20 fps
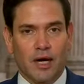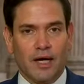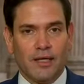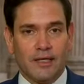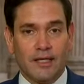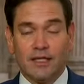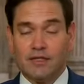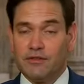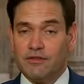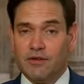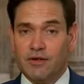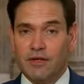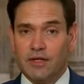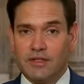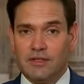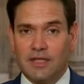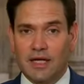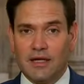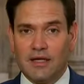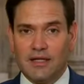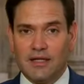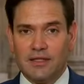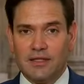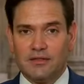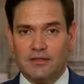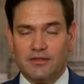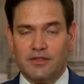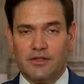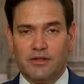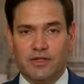I think it's a very delicate
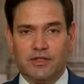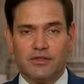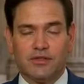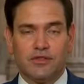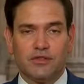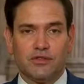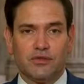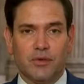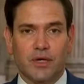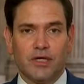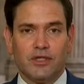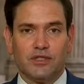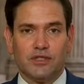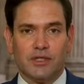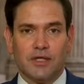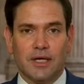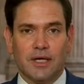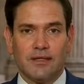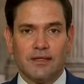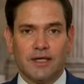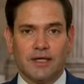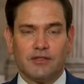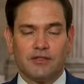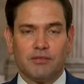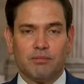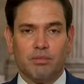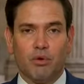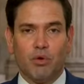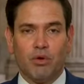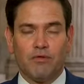and serious situation. And I think
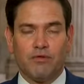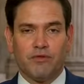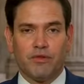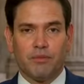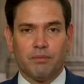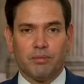it's important